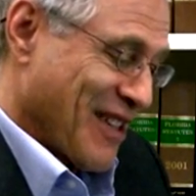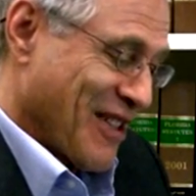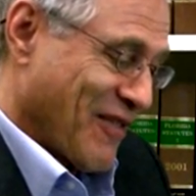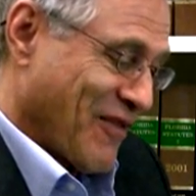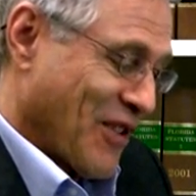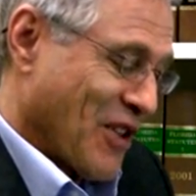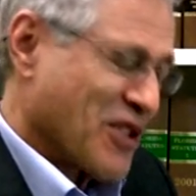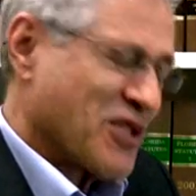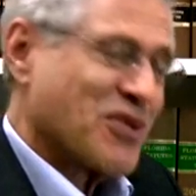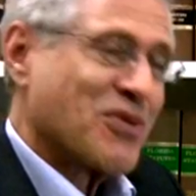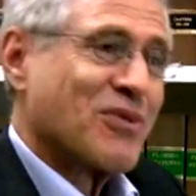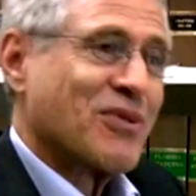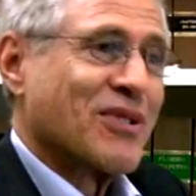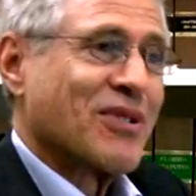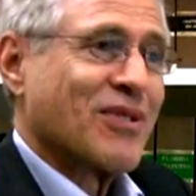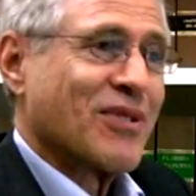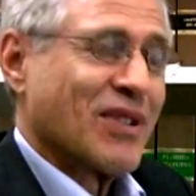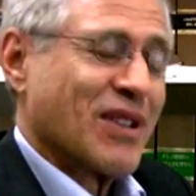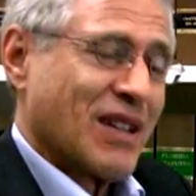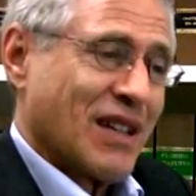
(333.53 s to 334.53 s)
folks who
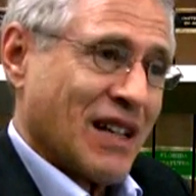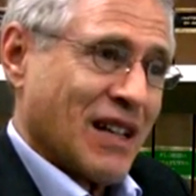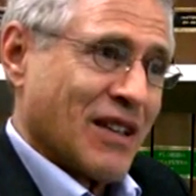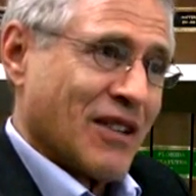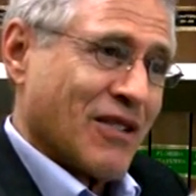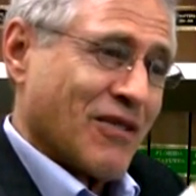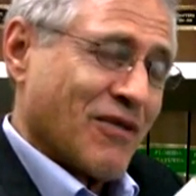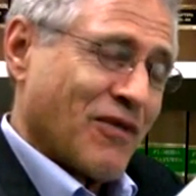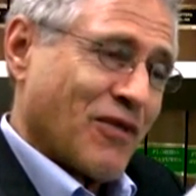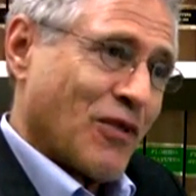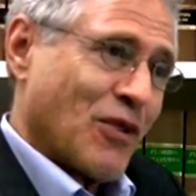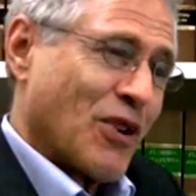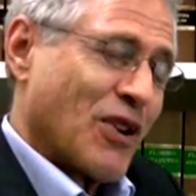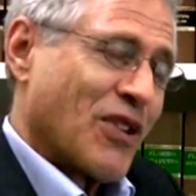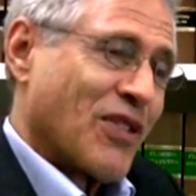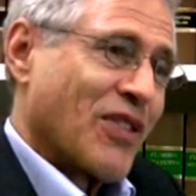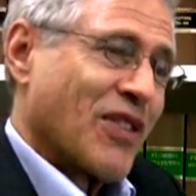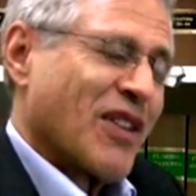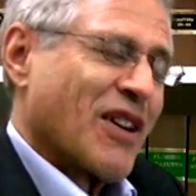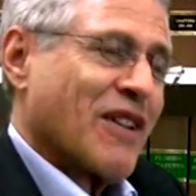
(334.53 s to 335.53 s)
were in the
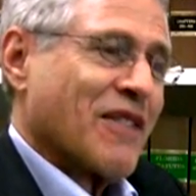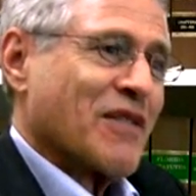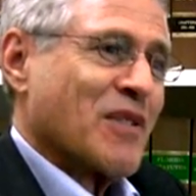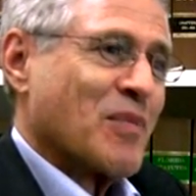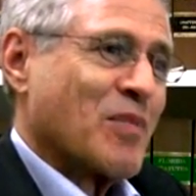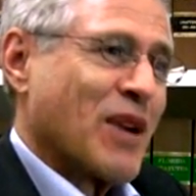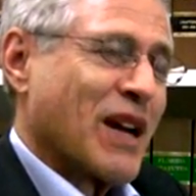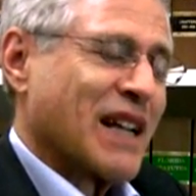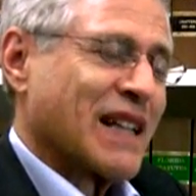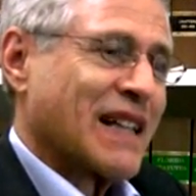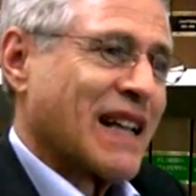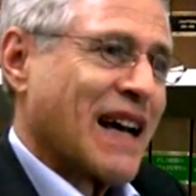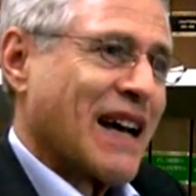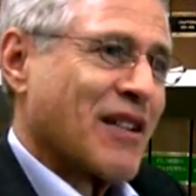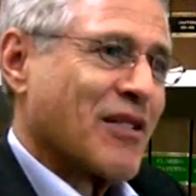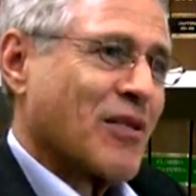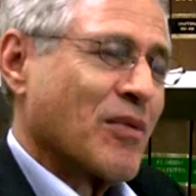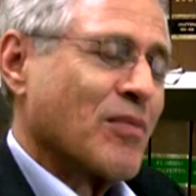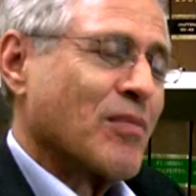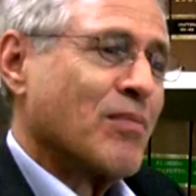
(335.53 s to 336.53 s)
fourth of the
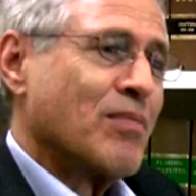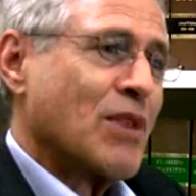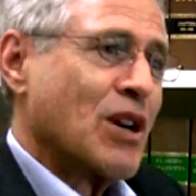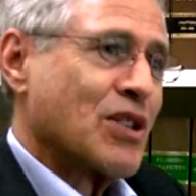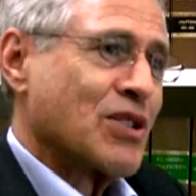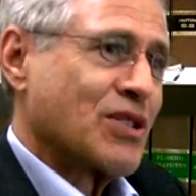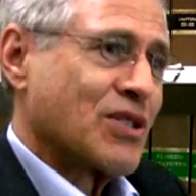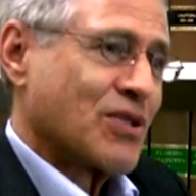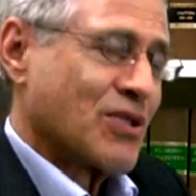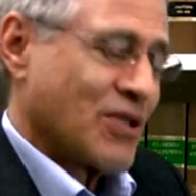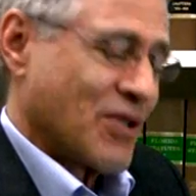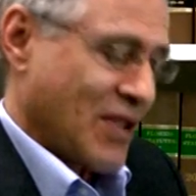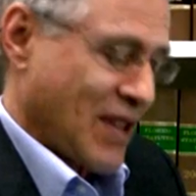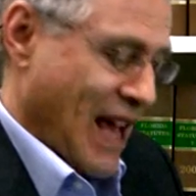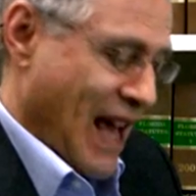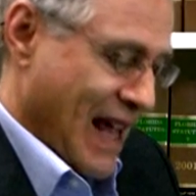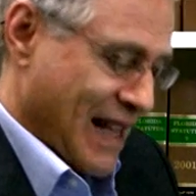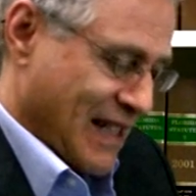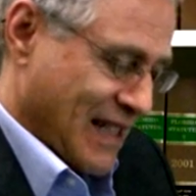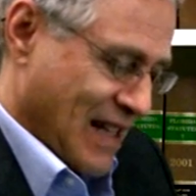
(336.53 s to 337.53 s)
breakdown, most toward
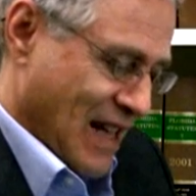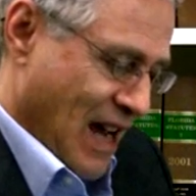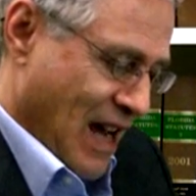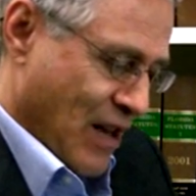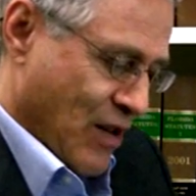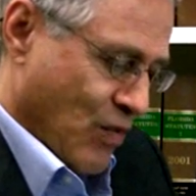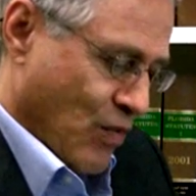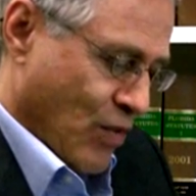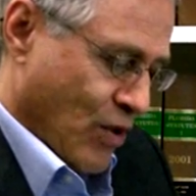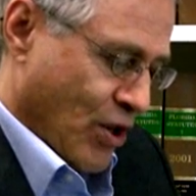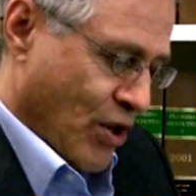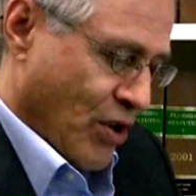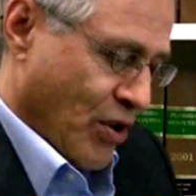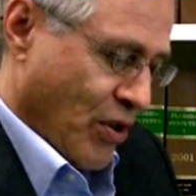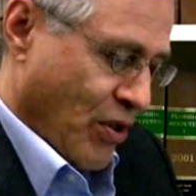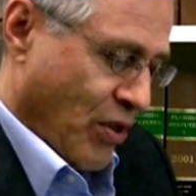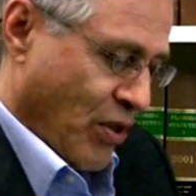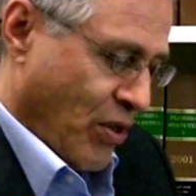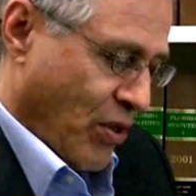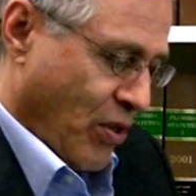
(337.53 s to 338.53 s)
that side, were
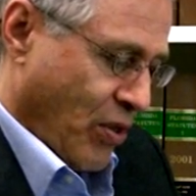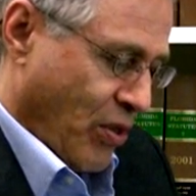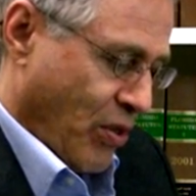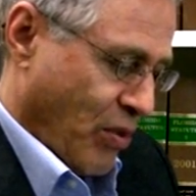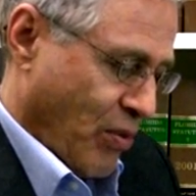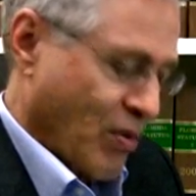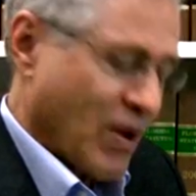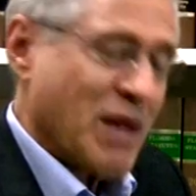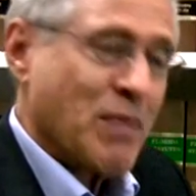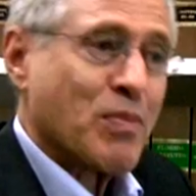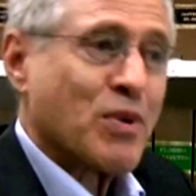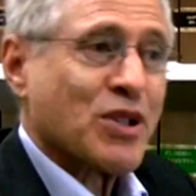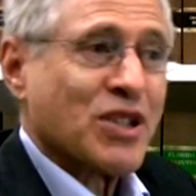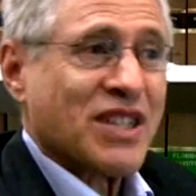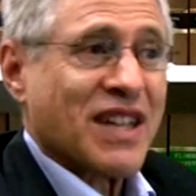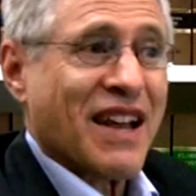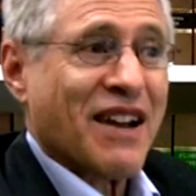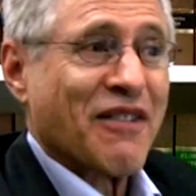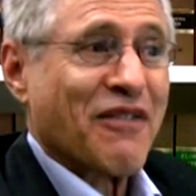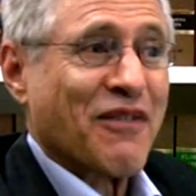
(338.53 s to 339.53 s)

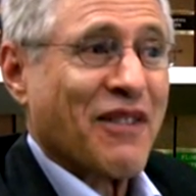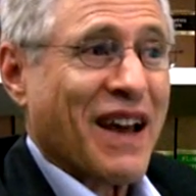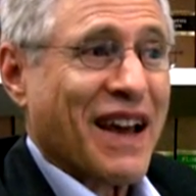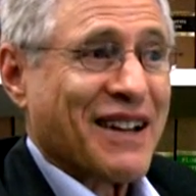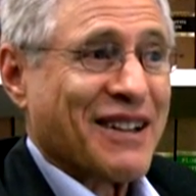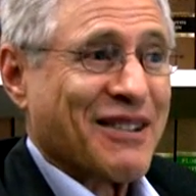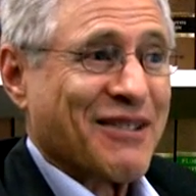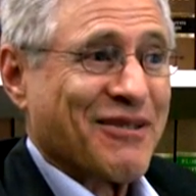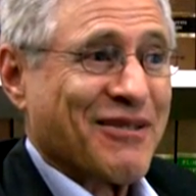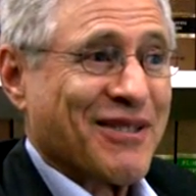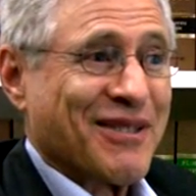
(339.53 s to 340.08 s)
3% effective,